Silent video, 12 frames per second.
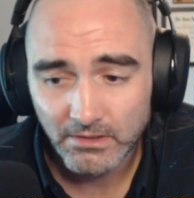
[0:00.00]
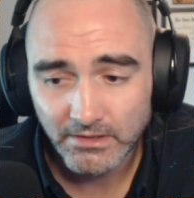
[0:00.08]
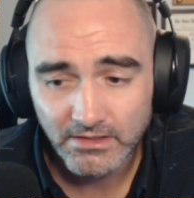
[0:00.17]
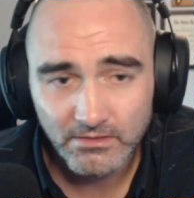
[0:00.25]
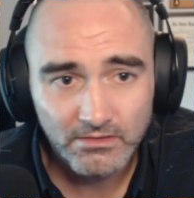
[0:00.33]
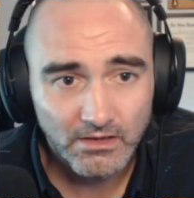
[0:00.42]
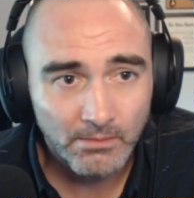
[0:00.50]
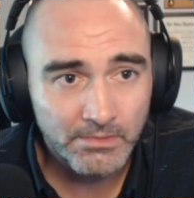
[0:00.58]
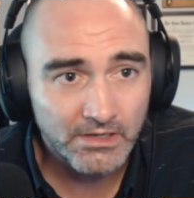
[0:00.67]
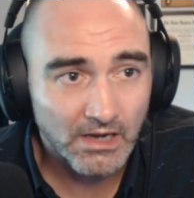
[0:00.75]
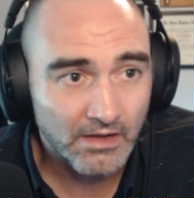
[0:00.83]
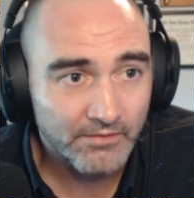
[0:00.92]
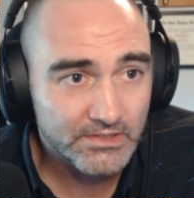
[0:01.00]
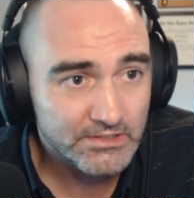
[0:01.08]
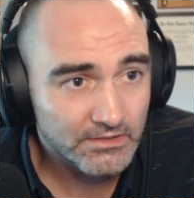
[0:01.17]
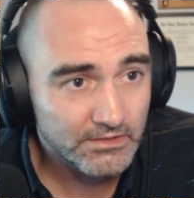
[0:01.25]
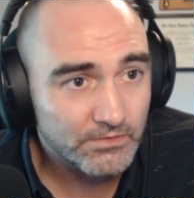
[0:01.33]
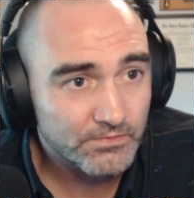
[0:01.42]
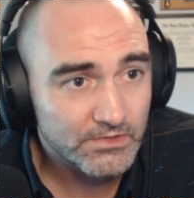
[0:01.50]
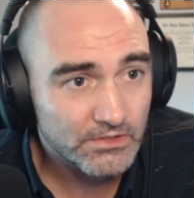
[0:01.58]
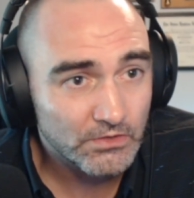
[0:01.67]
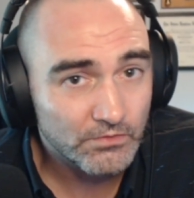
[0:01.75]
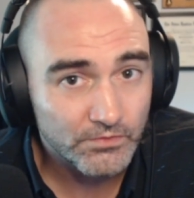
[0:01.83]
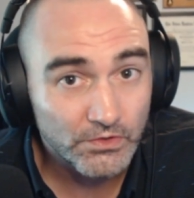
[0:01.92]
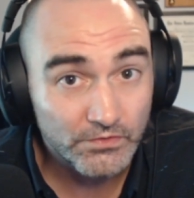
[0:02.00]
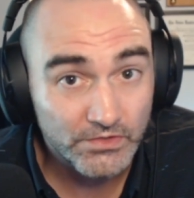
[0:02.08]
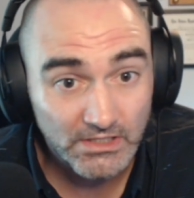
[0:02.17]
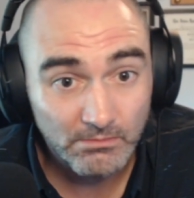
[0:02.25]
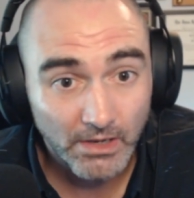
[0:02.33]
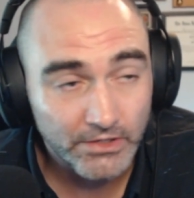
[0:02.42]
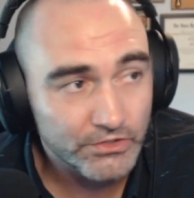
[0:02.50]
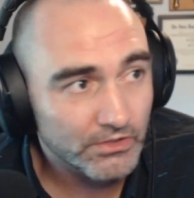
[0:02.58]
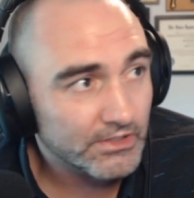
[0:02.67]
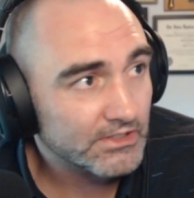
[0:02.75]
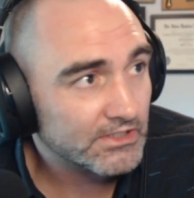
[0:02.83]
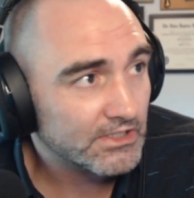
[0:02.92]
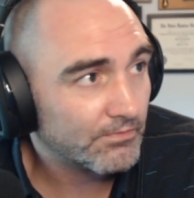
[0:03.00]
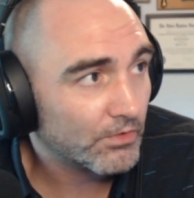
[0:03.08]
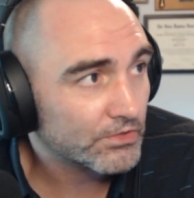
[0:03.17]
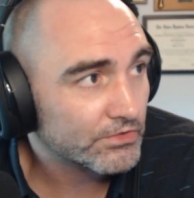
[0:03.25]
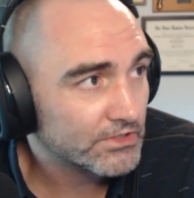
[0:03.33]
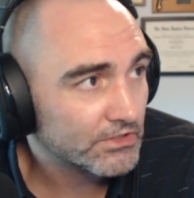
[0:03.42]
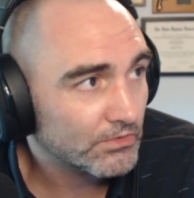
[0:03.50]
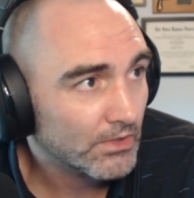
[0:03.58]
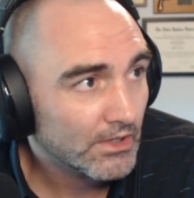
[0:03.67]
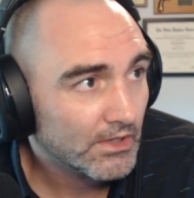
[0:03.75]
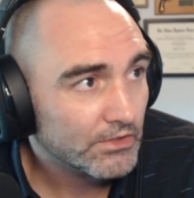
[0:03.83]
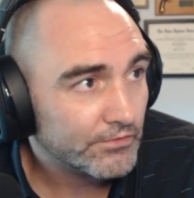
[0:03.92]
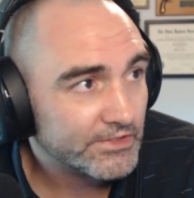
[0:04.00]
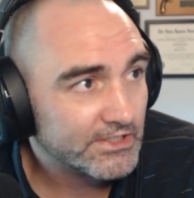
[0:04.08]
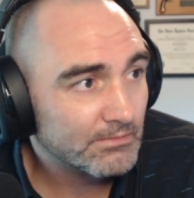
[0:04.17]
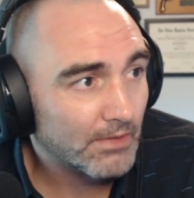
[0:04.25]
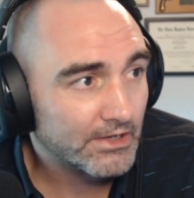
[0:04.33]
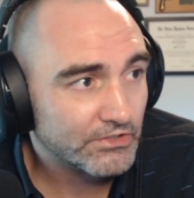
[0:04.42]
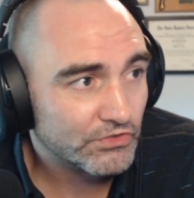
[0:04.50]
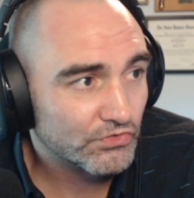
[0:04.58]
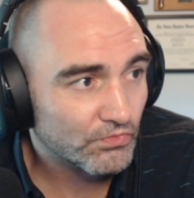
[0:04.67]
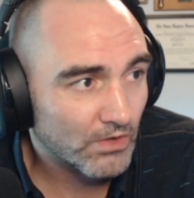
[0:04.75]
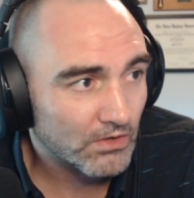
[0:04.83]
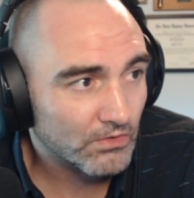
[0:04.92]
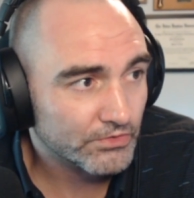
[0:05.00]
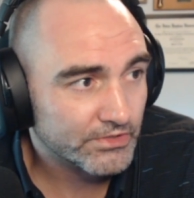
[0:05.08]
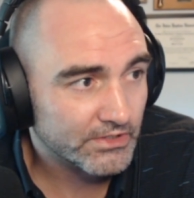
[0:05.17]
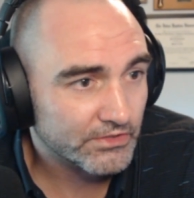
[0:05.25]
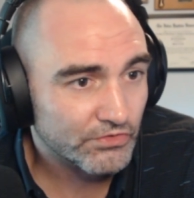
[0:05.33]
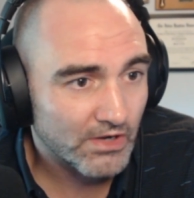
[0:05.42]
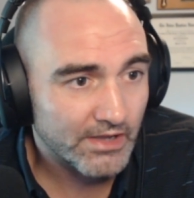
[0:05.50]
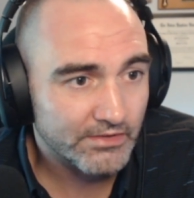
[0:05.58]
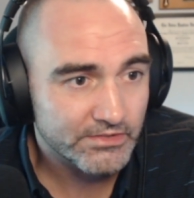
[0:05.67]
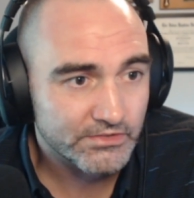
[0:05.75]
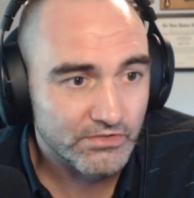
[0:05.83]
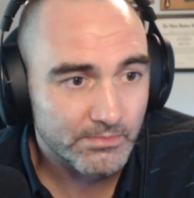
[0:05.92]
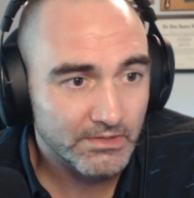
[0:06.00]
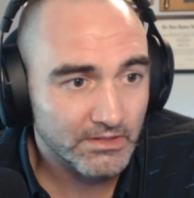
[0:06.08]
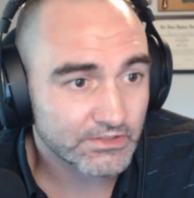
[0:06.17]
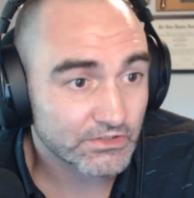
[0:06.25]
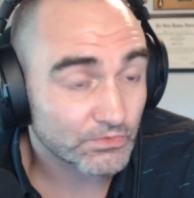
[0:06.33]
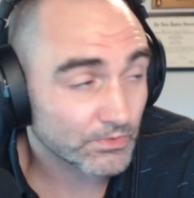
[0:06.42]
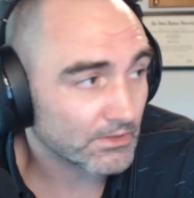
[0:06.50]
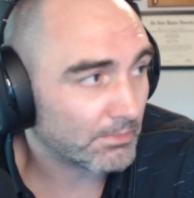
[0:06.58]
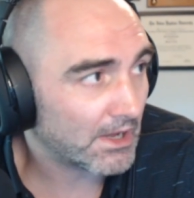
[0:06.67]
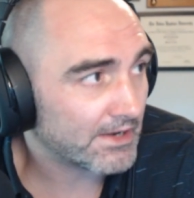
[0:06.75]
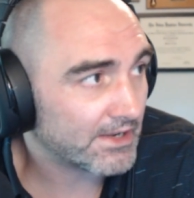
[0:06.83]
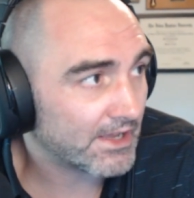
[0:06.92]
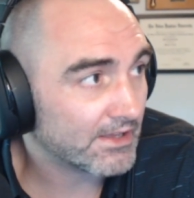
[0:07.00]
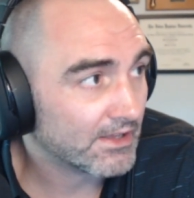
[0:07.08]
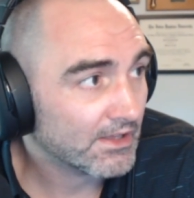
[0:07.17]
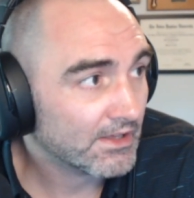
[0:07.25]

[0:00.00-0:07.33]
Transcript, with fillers: I think I mean obviously you've you've you've seen my journey in Team Fortress 2. You've seen my struggles and trials and tribulations with the botnet.